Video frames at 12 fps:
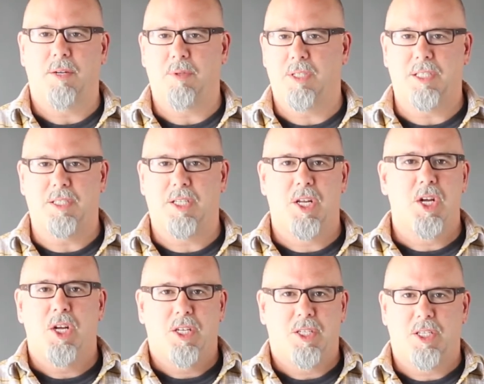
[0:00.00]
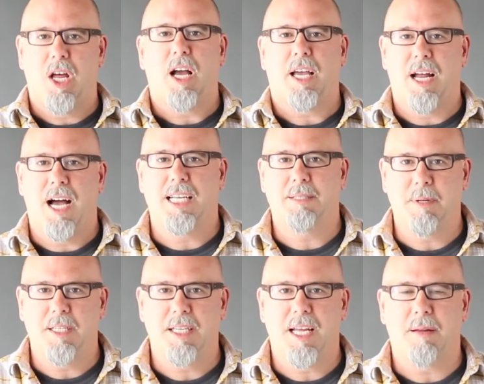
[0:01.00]
It was just stuck in
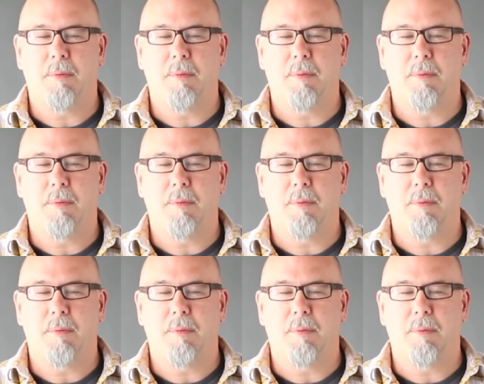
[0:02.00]
high-speed sync.